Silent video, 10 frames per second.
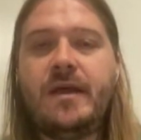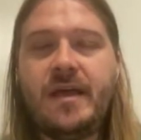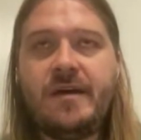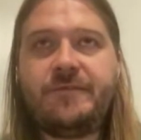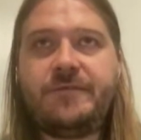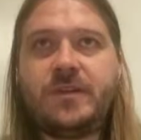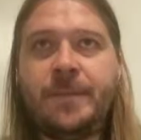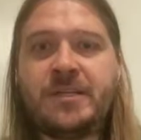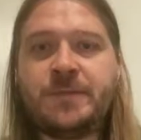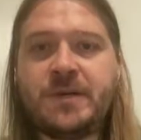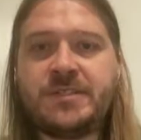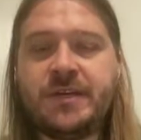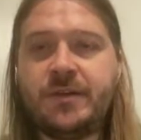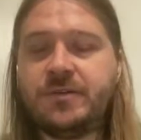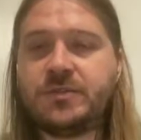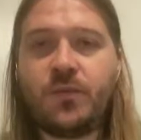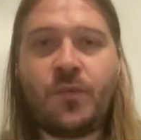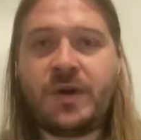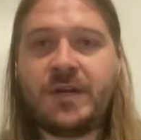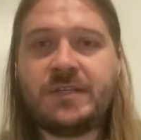if the Pittsburgh Steelers
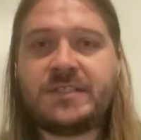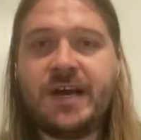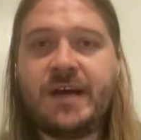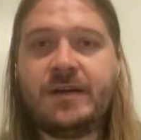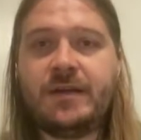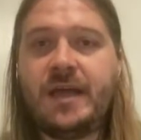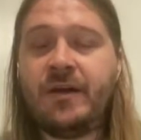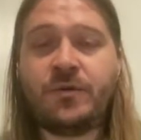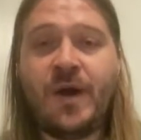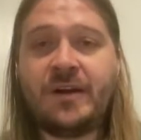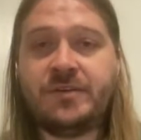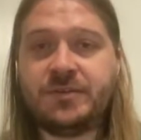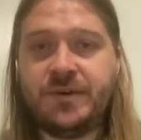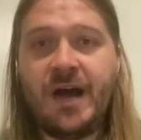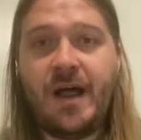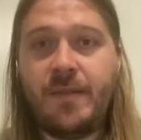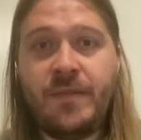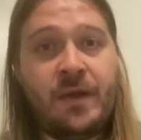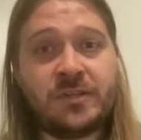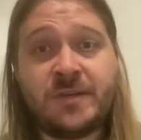were going to sign Aaron Rodgers or not.
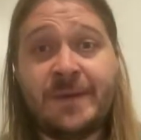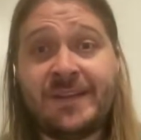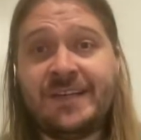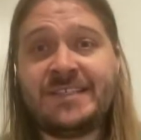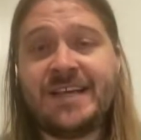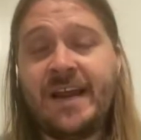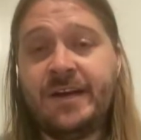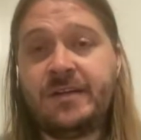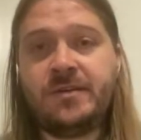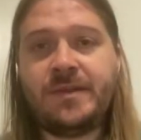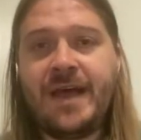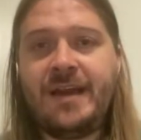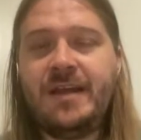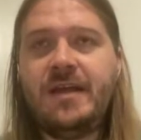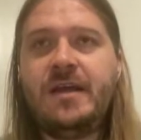They ultimately decided to do that.